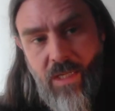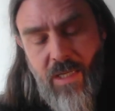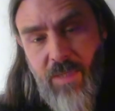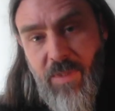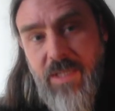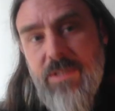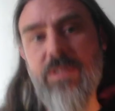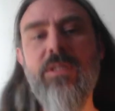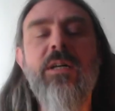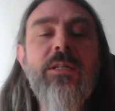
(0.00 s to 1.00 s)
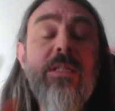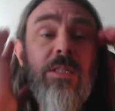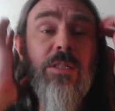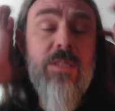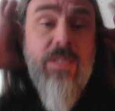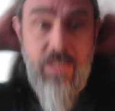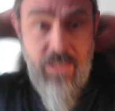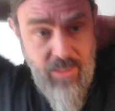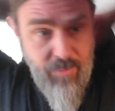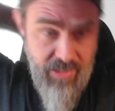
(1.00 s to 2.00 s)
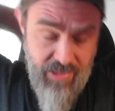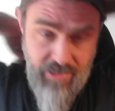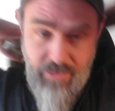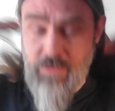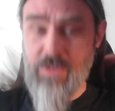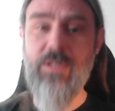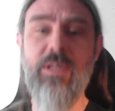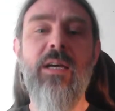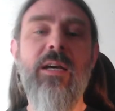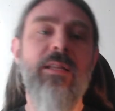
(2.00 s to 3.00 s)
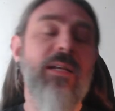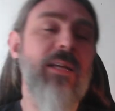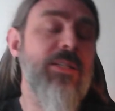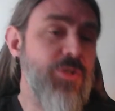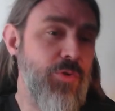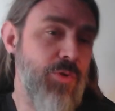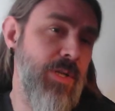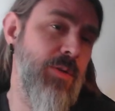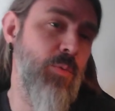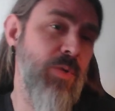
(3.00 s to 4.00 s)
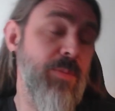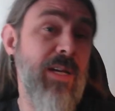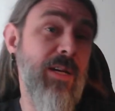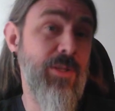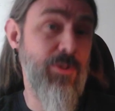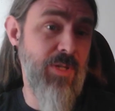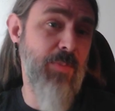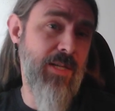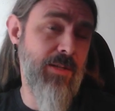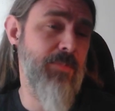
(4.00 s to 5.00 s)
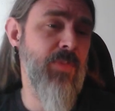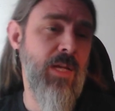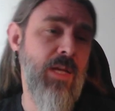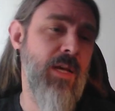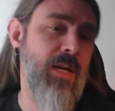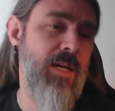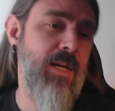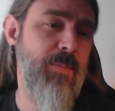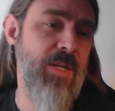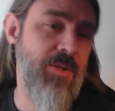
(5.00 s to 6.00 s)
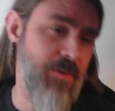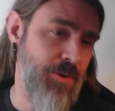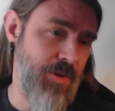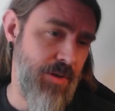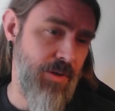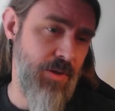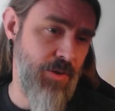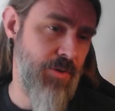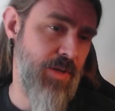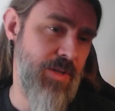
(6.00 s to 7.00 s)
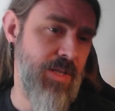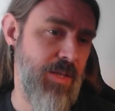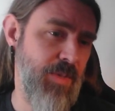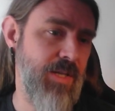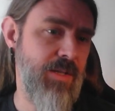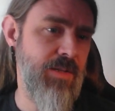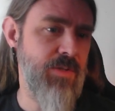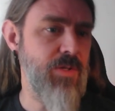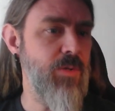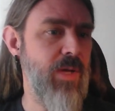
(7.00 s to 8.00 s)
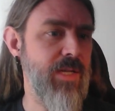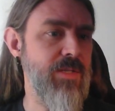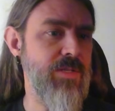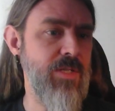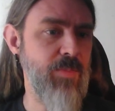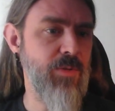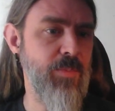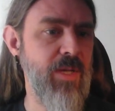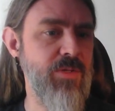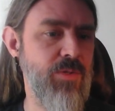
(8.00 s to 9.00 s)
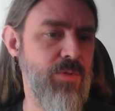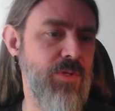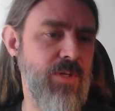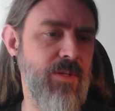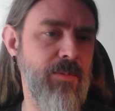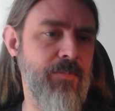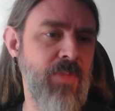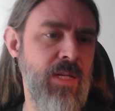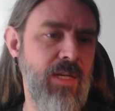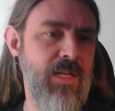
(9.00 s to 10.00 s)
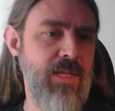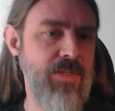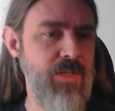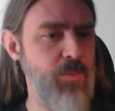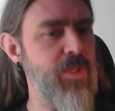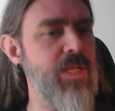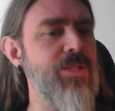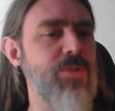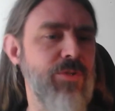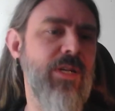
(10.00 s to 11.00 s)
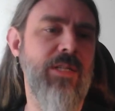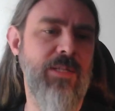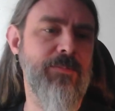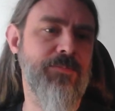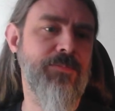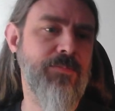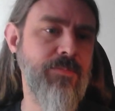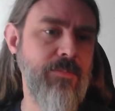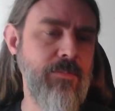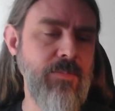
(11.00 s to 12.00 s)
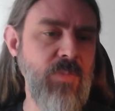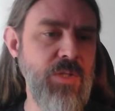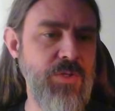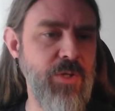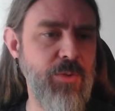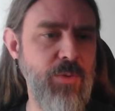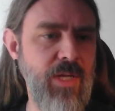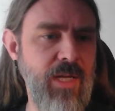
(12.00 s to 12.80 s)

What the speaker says: because it's logged into the GitHub account that I just created with my other email, my Divergent Neurons email, so I can see my repositories here. And I can see the one I just created. So,